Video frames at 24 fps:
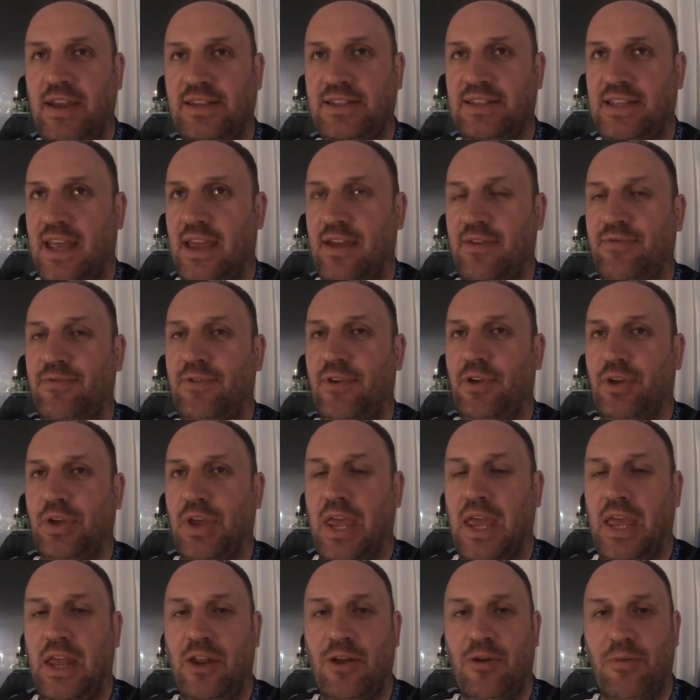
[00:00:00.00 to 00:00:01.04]
day.
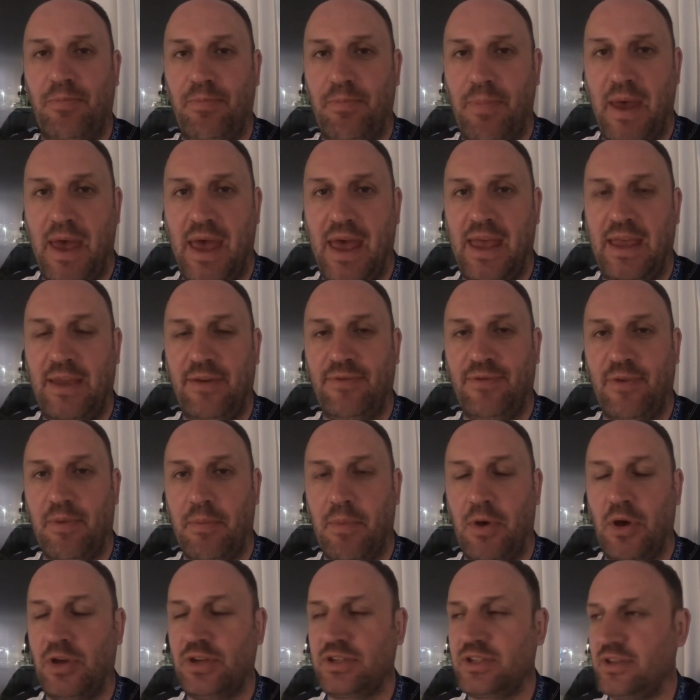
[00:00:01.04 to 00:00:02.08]
Volcano Bay for
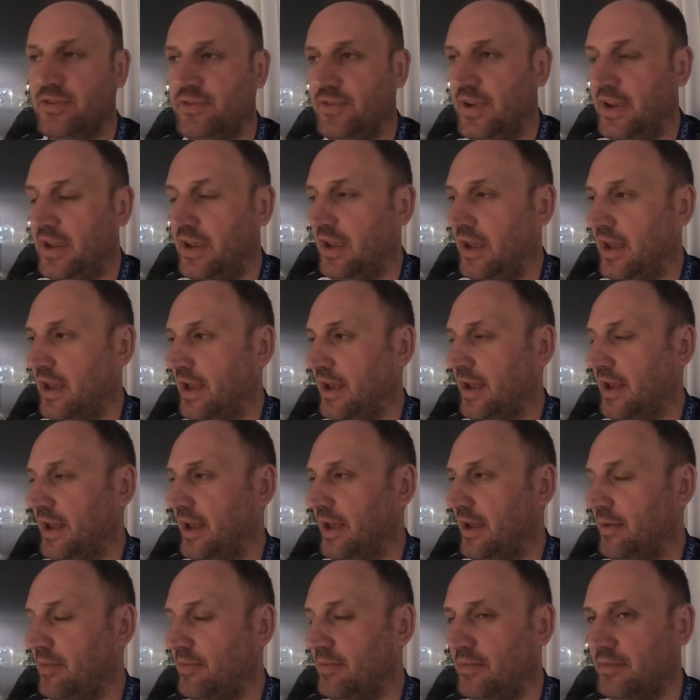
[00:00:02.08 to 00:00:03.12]
most of it.
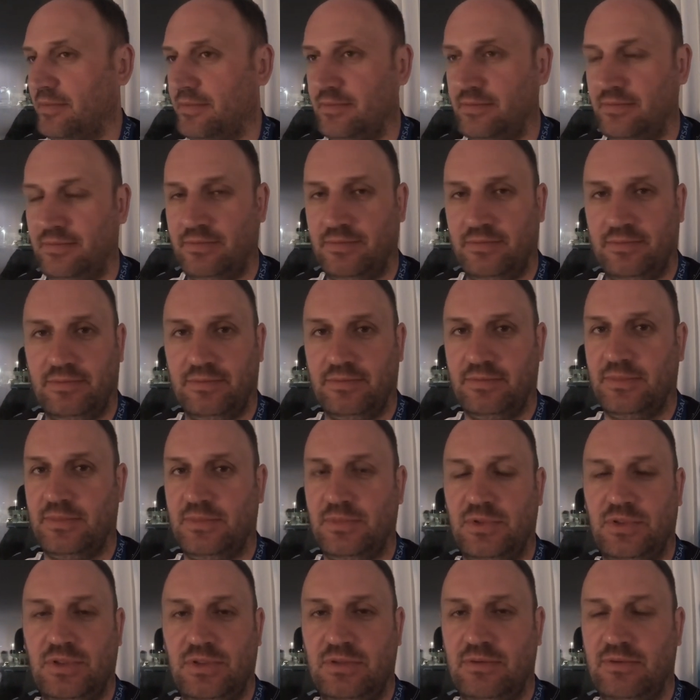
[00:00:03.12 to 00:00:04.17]
Um,
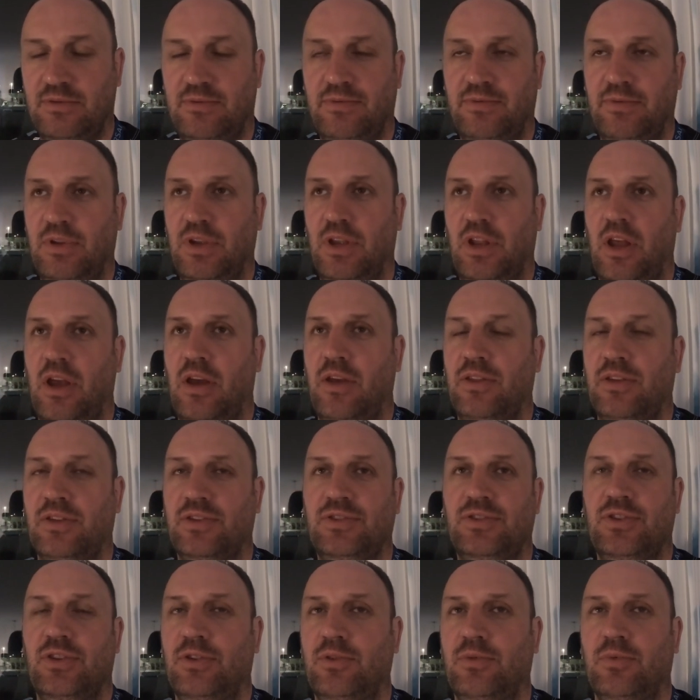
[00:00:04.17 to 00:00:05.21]
you know, the
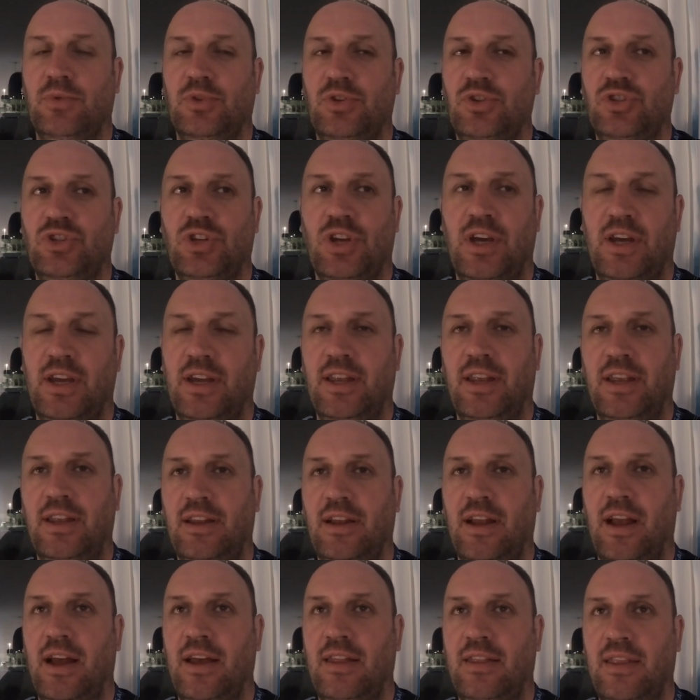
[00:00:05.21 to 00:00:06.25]
sun was shining
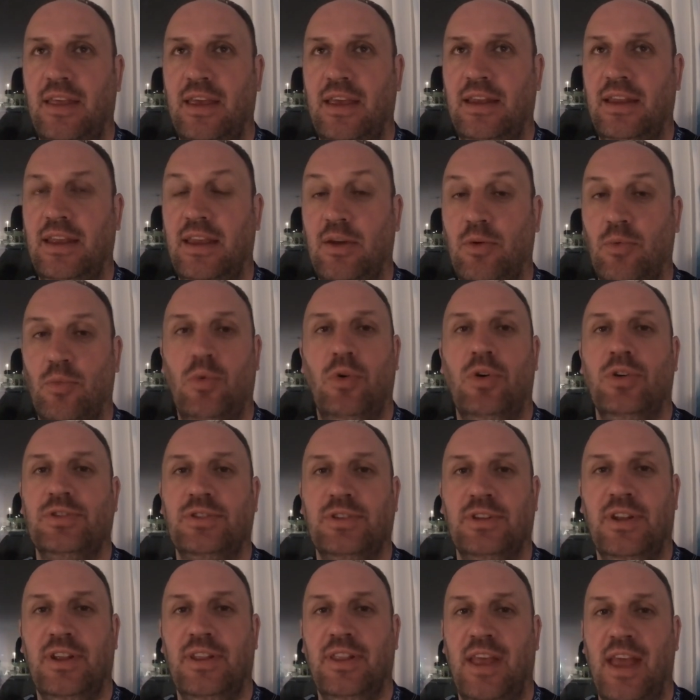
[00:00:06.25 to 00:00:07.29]
and then it
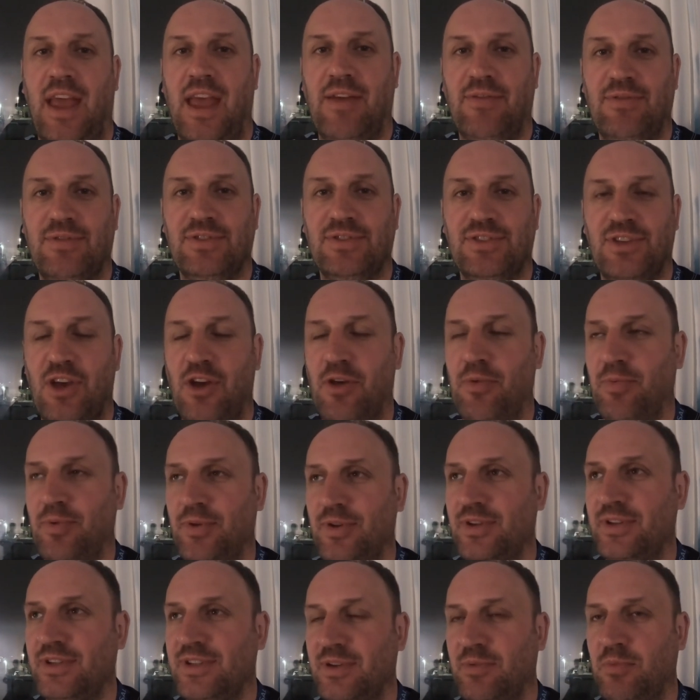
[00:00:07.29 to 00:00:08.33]
wasn't and the heavens
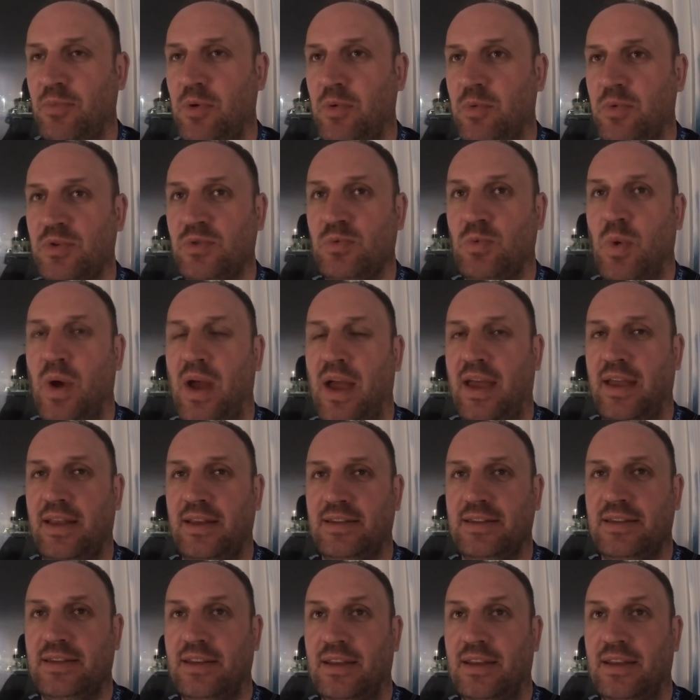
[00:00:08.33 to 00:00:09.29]
opened and we was wet